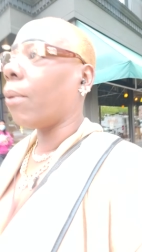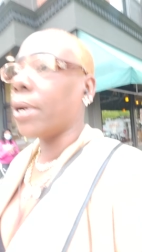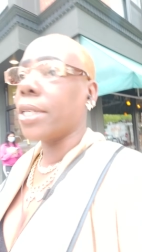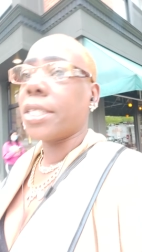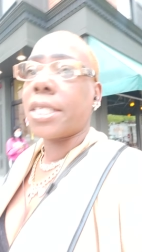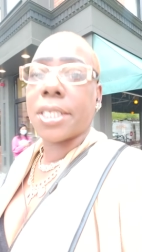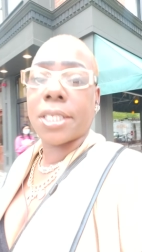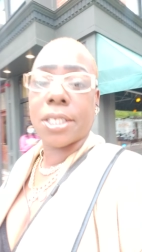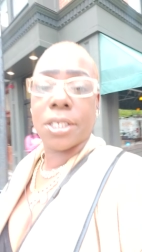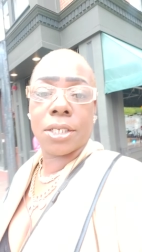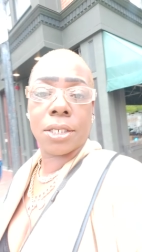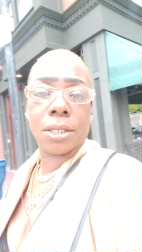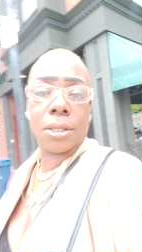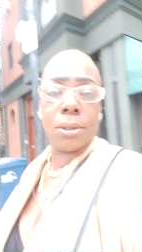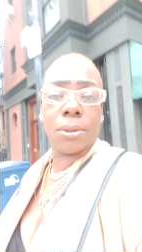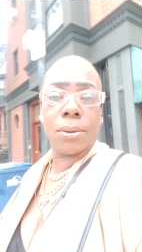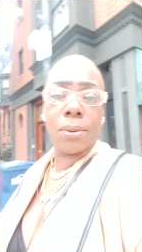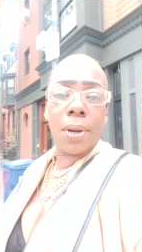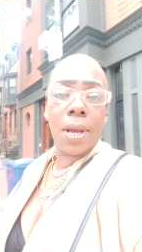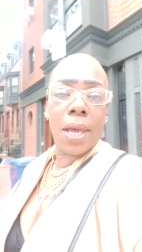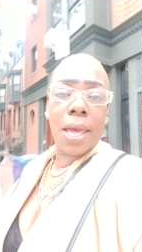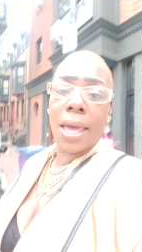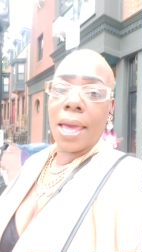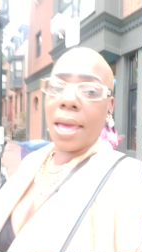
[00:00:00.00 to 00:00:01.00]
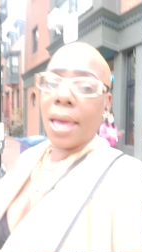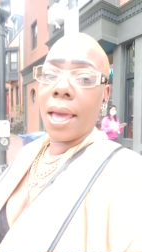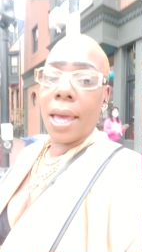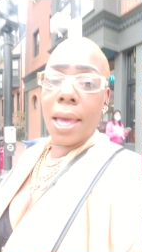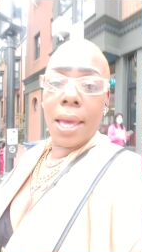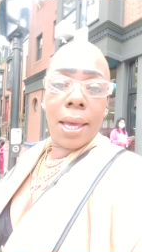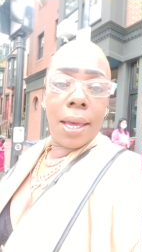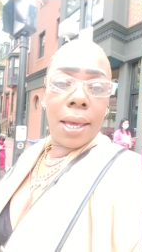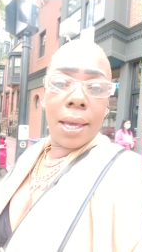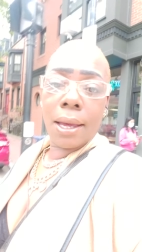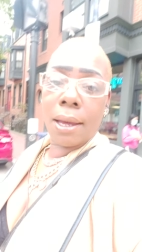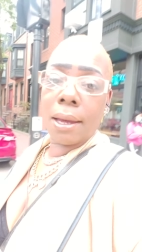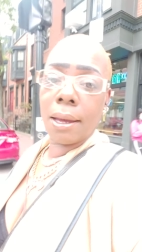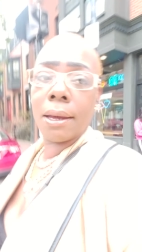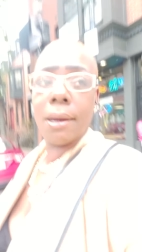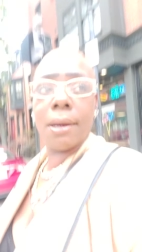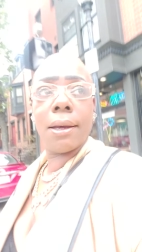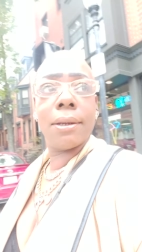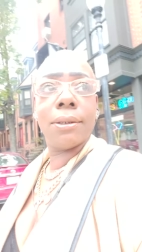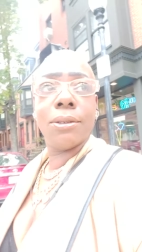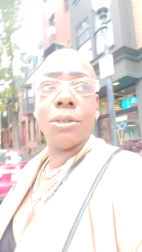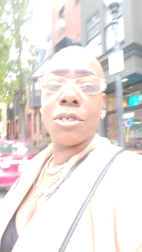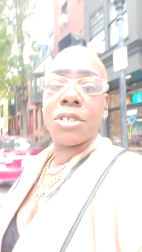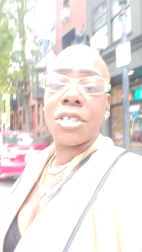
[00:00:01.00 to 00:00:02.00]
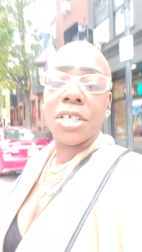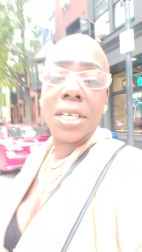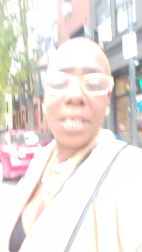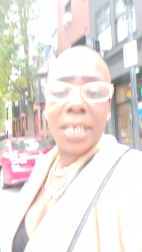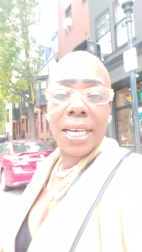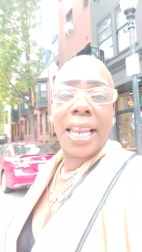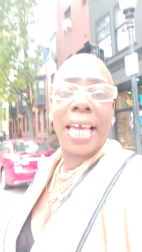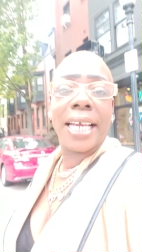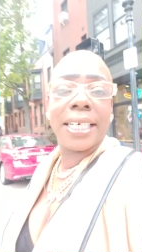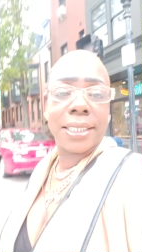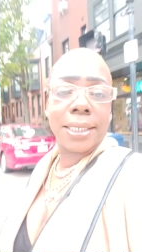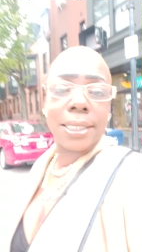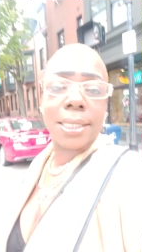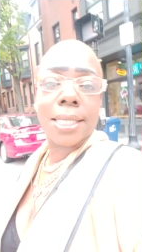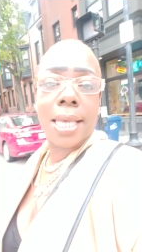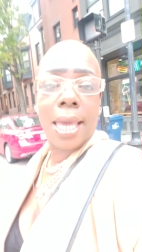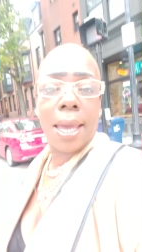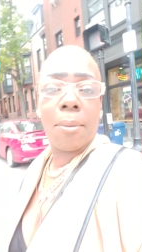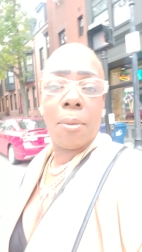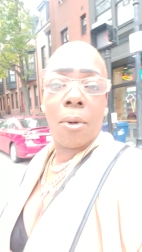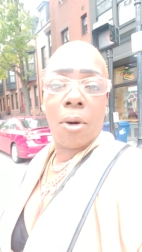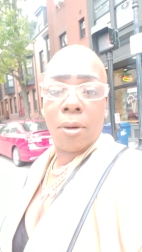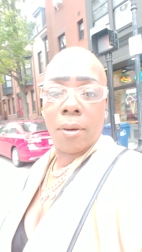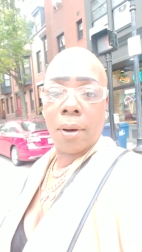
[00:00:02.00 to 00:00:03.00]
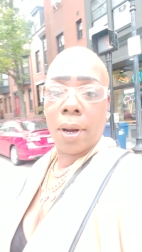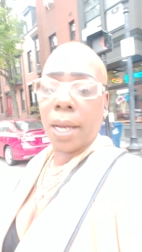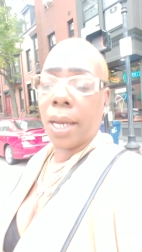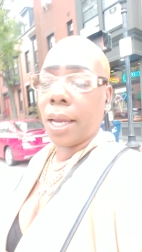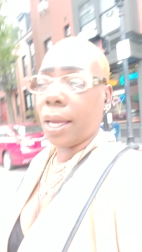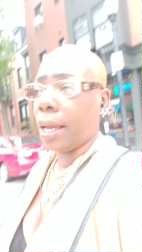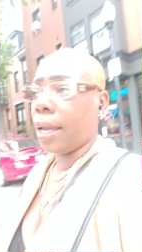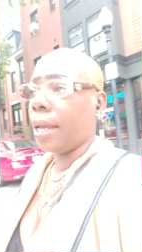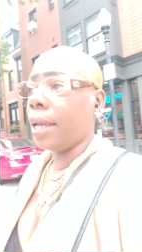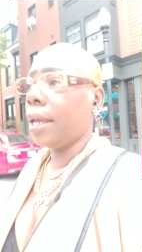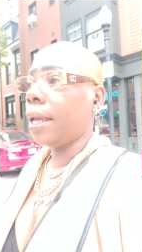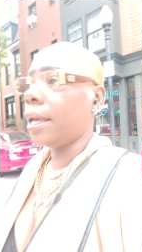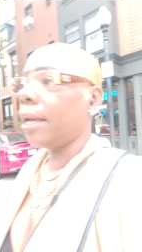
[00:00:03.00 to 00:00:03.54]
wants to do. You see the light just came on, right?